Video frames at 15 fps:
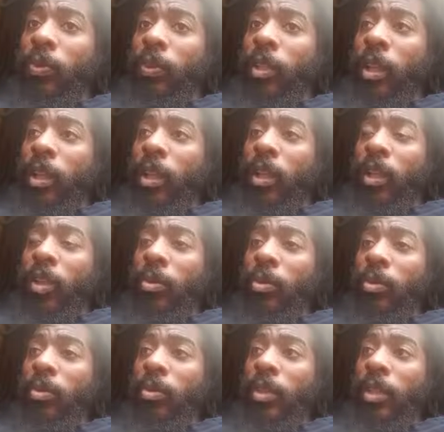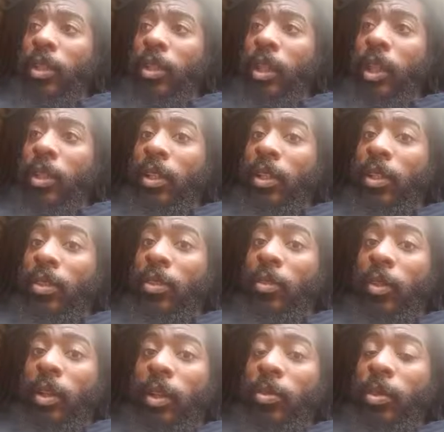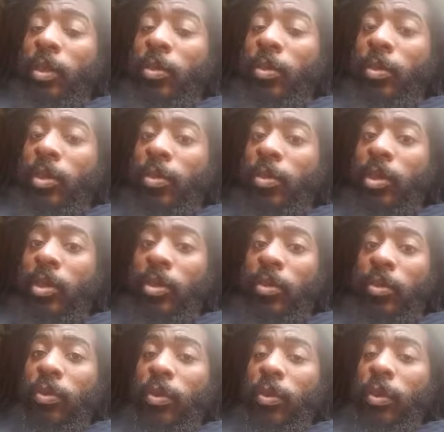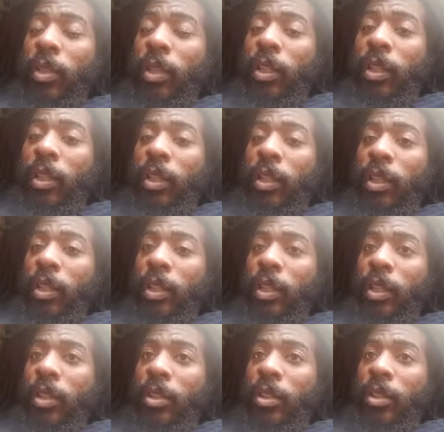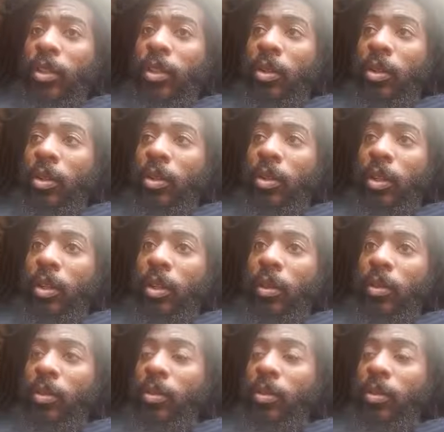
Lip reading: that all the movies is out is the way people is maneuvering. So, you know,